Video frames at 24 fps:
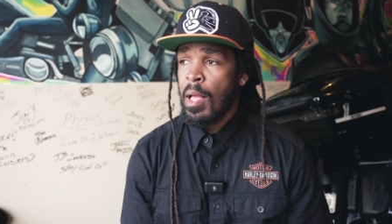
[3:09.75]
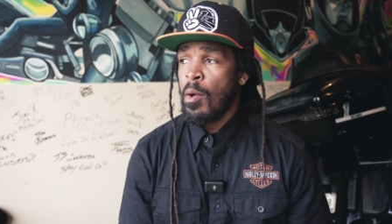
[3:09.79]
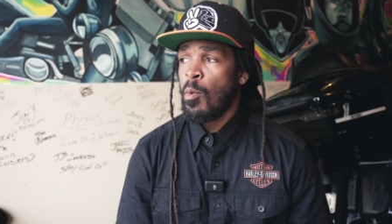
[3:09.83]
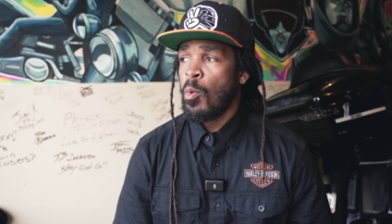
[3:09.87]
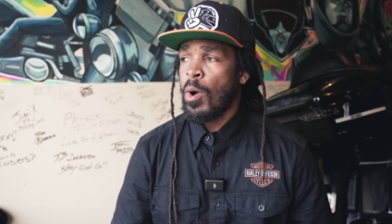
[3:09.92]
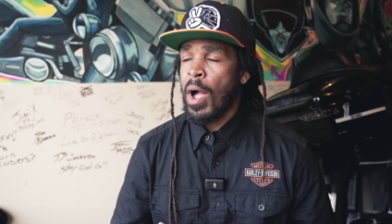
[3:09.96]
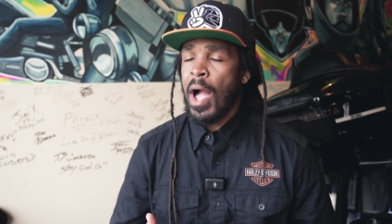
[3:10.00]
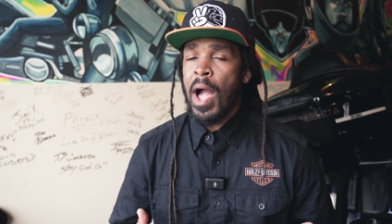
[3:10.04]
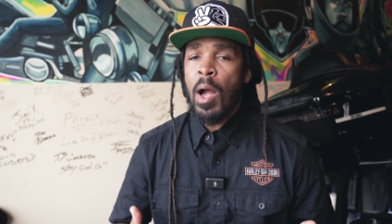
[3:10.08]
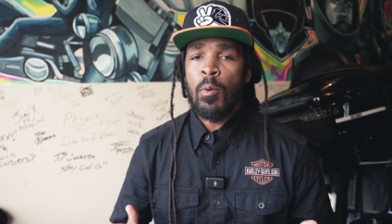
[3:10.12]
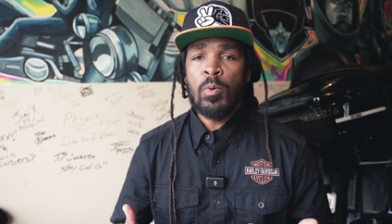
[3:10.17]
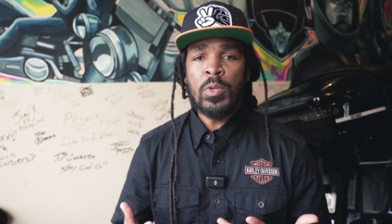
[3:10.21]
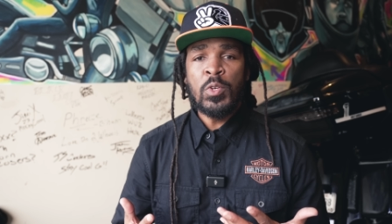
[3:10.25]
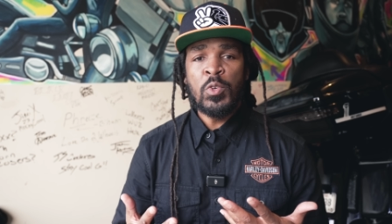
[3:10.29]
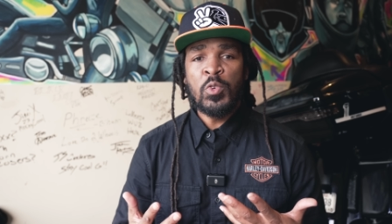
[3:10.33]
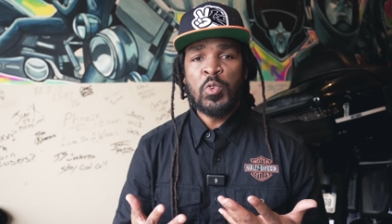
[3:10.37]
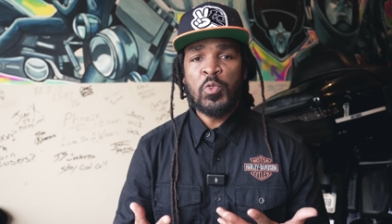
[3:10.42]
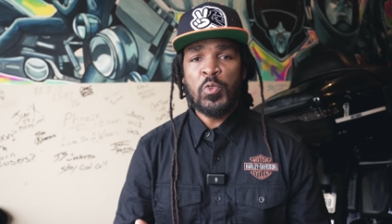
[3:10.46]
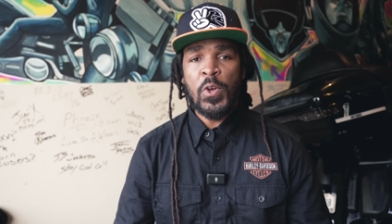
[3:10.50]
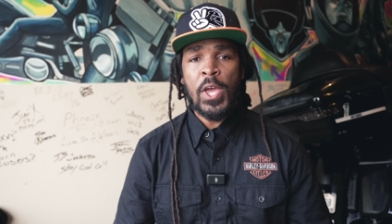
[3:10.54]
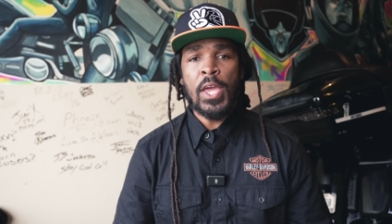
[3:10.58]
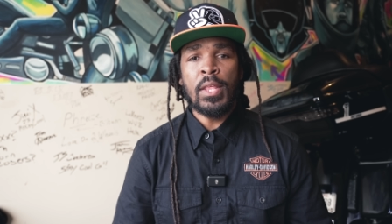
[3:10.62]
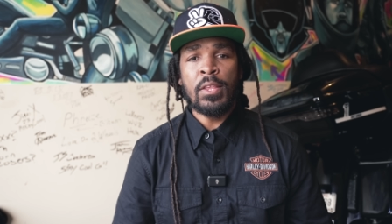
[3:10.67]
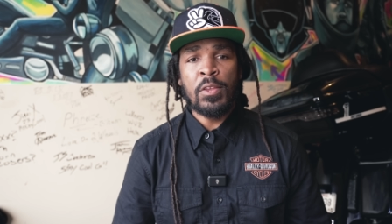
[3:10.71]
Well, how would you
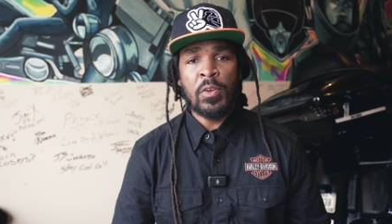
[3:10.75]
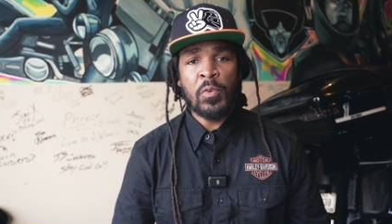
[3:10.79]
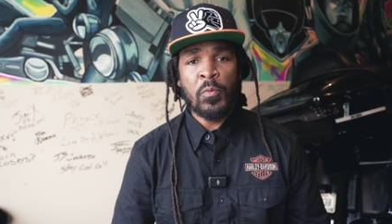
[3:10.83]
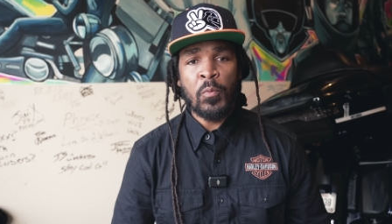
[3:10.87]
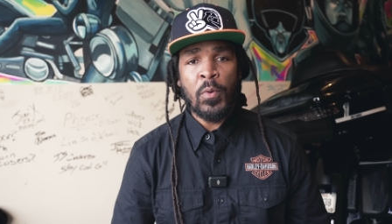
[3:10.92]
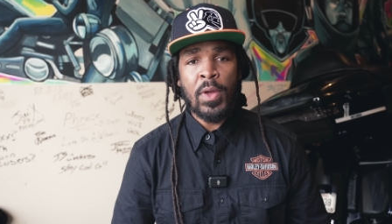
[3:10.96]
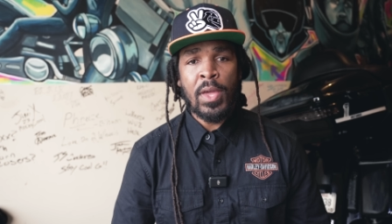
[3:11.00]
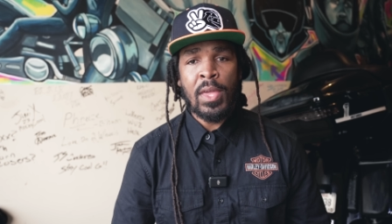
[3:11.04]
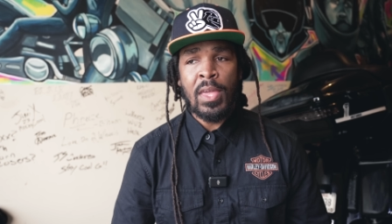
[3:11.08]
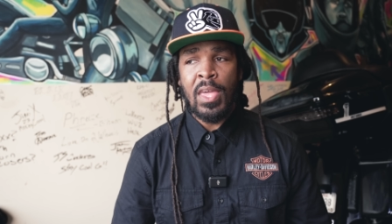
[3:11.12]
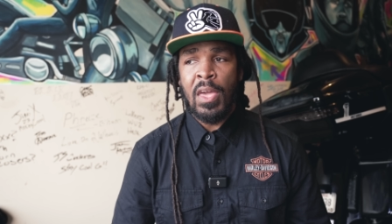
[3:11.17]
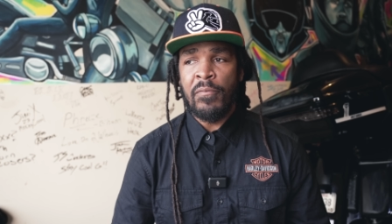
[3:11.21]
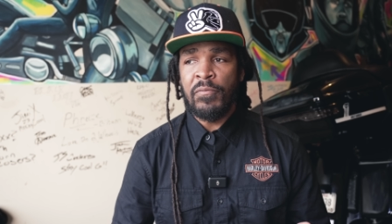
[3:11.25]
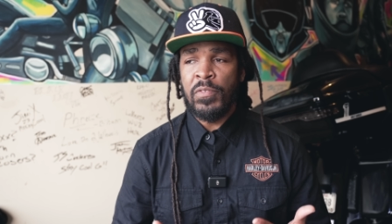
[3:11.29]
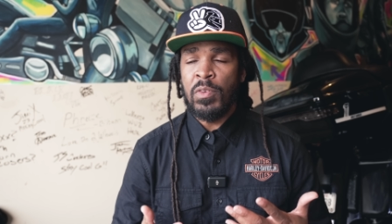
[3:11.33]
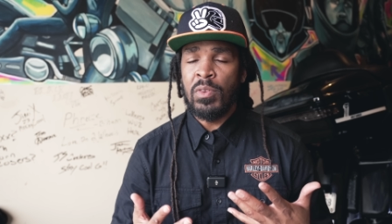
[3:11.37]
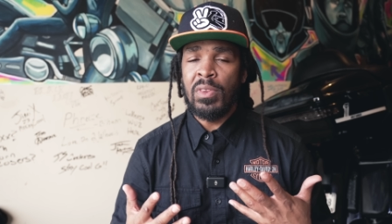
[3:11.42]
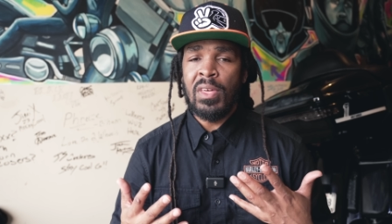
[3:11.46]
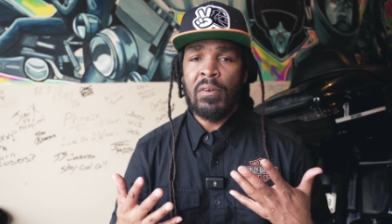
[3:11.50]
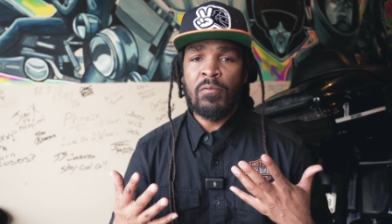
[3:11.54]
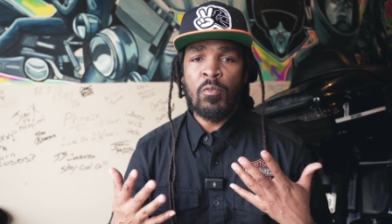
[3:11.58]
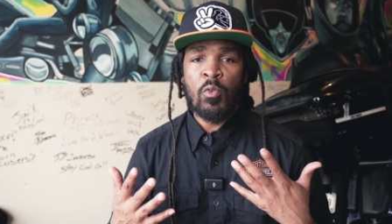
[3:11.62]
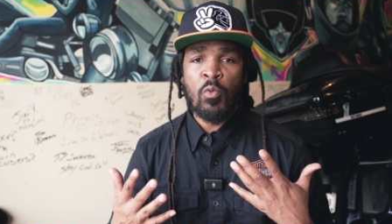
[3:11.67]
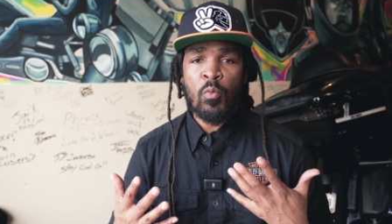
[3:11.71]
train in the rain if you
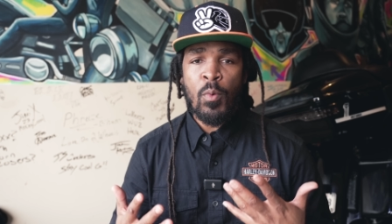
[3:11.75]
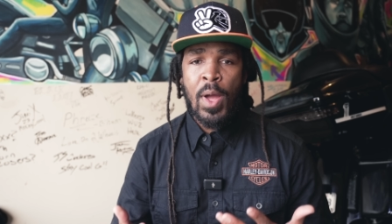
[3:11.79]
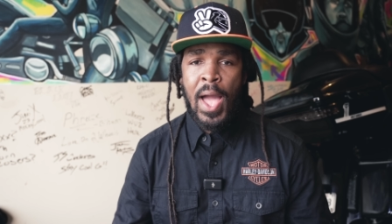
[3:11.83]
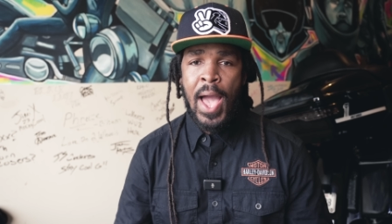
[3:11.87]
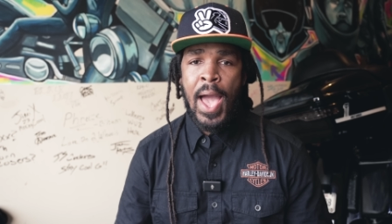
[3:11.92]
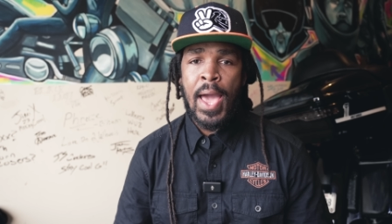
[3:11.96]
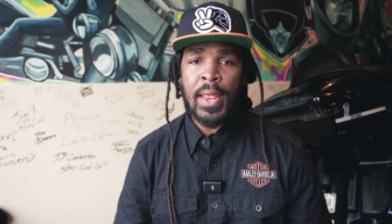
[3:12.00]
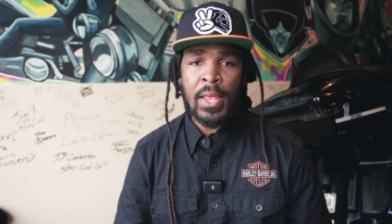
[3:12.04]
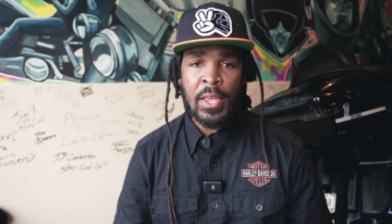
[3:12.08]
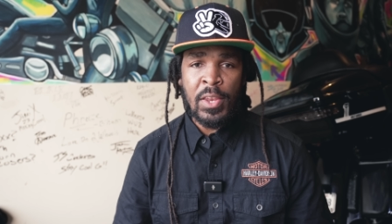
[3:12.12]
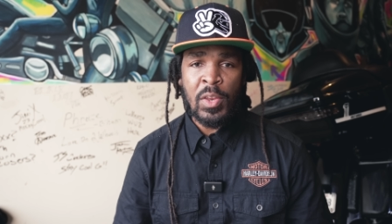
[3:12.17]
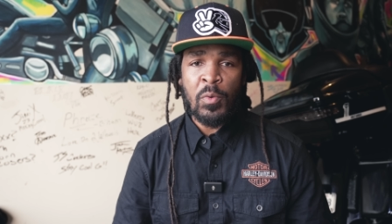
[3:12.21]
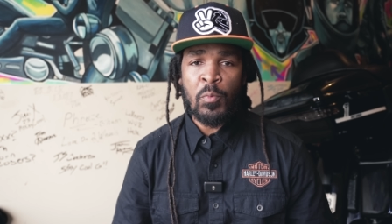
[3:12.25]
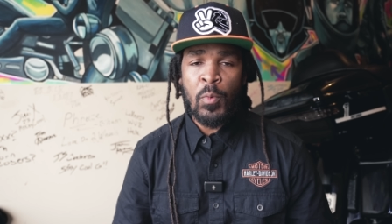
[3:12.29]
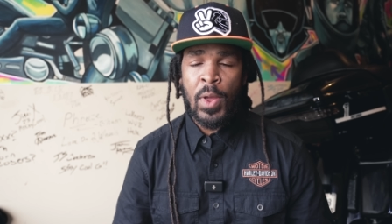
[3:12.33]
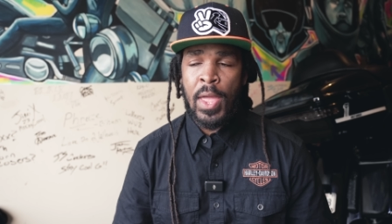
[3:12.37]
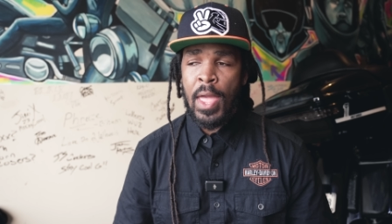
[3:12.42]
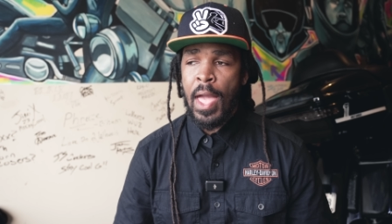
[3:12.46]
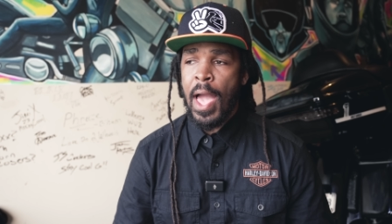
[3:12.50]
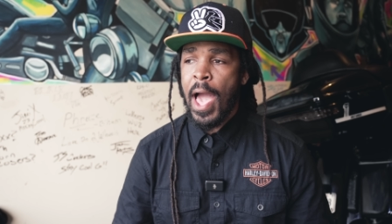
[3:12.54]
never ride in the rain?